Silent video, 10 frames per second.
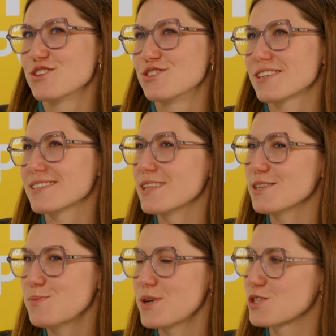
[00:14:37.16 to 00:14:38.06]
just a
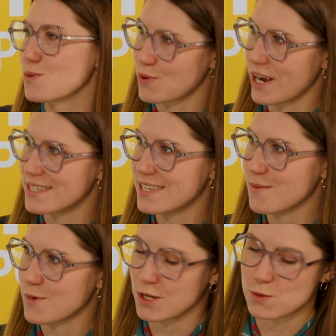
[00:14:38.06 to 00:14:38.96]
little bit
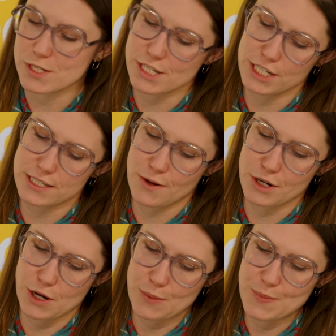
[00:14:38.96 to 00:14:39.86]
surprising, because we started our
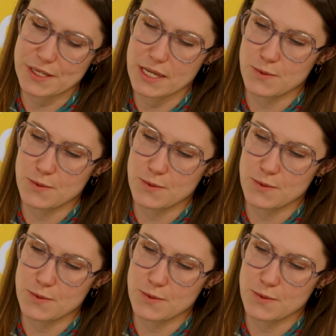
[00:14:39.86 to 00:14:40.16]
company